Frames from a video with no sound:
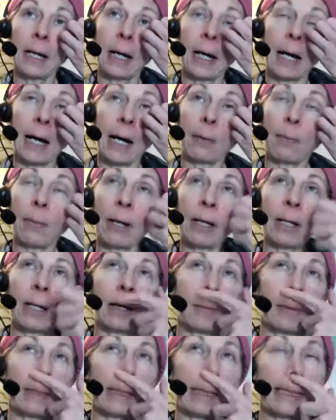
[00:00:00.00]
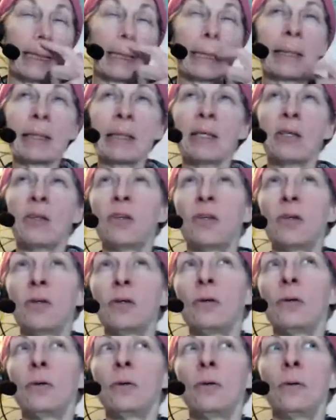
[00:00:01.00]
I might have a tendency
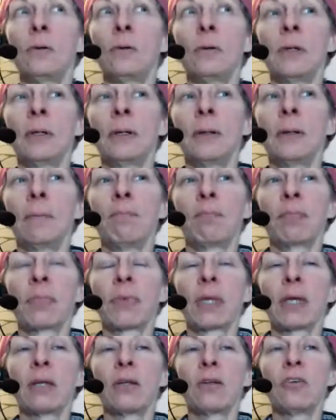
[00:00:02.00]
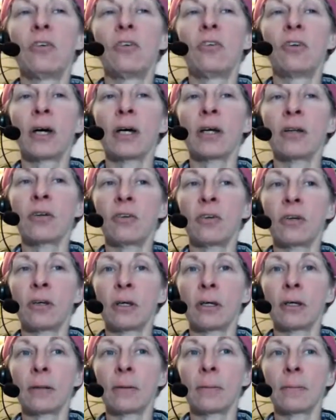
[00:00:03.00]
to judge
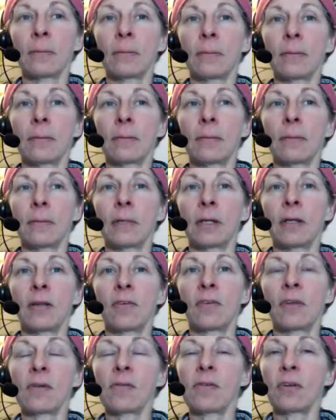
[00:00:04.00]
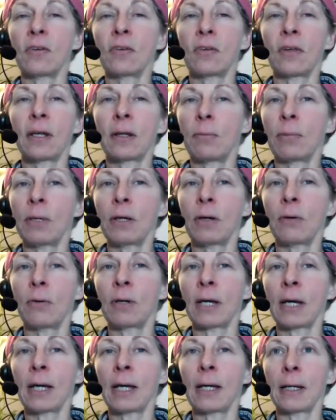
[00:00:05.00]
it instead of just let it be
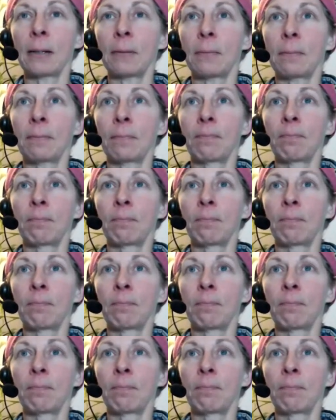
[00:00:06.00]
okay.